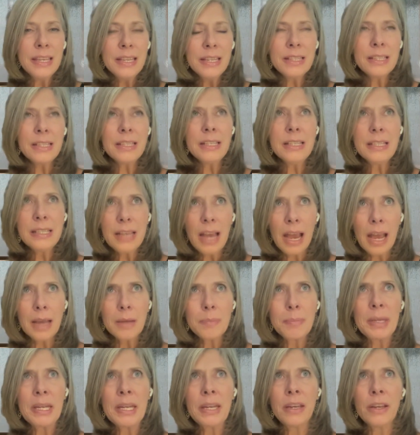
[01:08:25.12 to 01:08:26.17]
this is
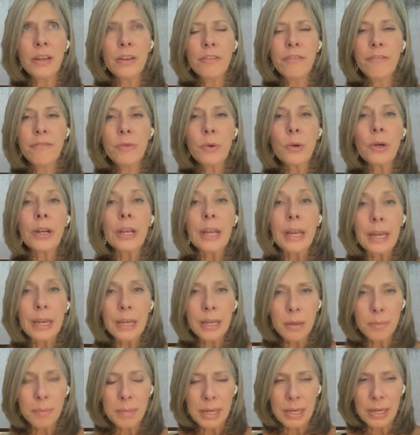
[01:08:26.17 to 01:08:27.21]
happening for
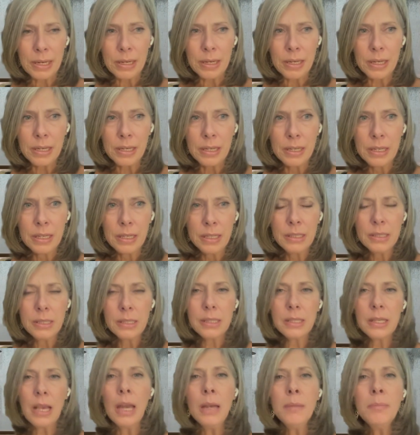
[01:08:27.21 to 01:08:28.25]
Amy,
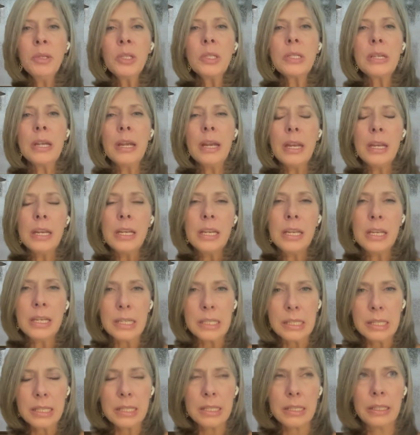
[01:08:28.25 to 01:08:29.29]

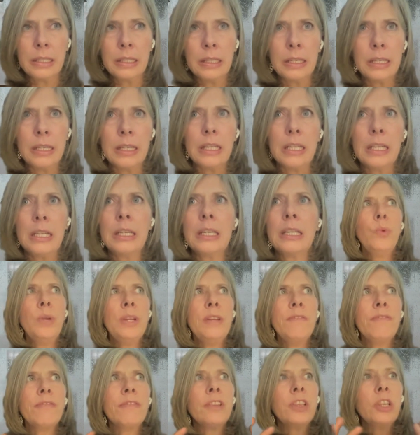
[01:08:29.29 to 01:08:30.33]
simultaneously,
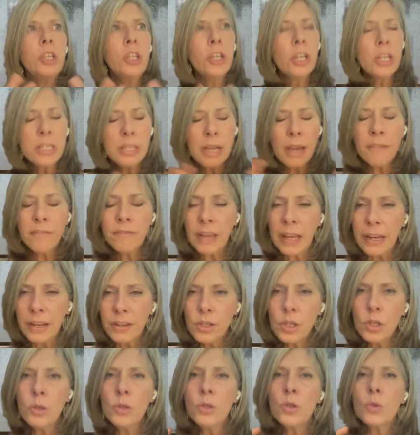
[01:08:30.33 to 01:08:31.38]
we've looked at
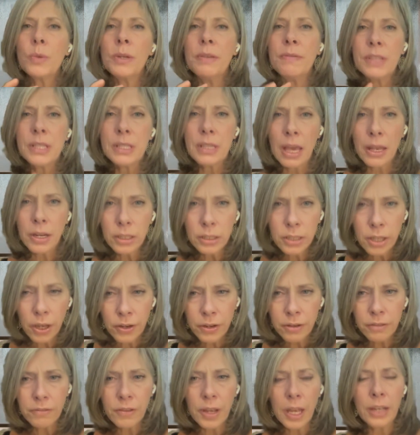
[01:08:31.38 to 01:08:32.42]
venues, we've settled
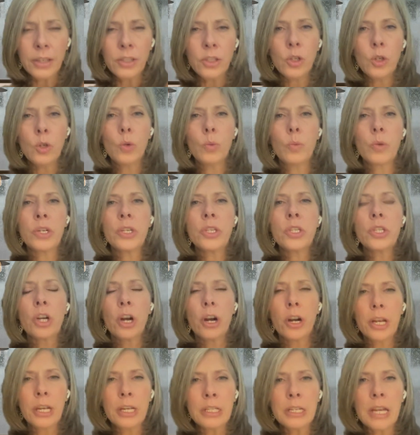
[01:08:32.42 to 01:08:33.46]
on a venue, we're
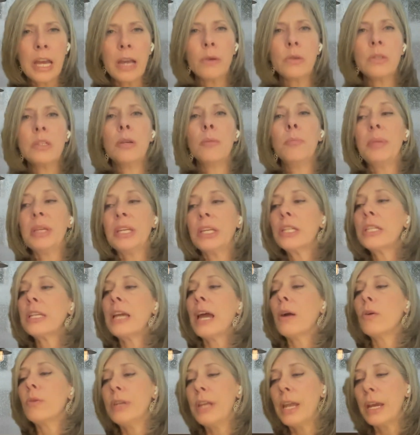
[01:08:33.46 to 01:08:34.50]
starting now to
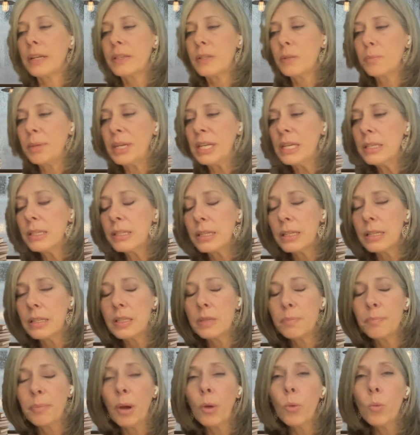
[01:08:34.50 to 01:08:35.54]
build out next
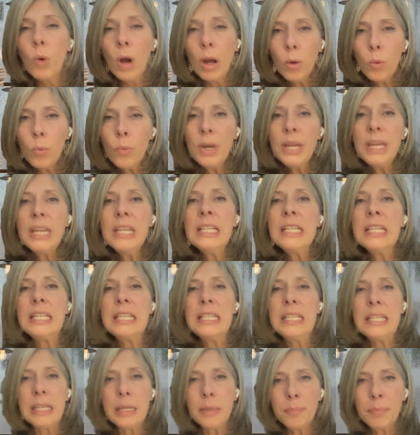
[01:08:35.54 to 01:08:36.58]
pieces. But what we
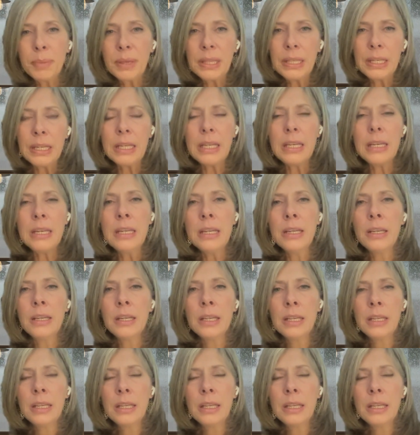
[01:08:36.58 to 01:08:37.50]
deeply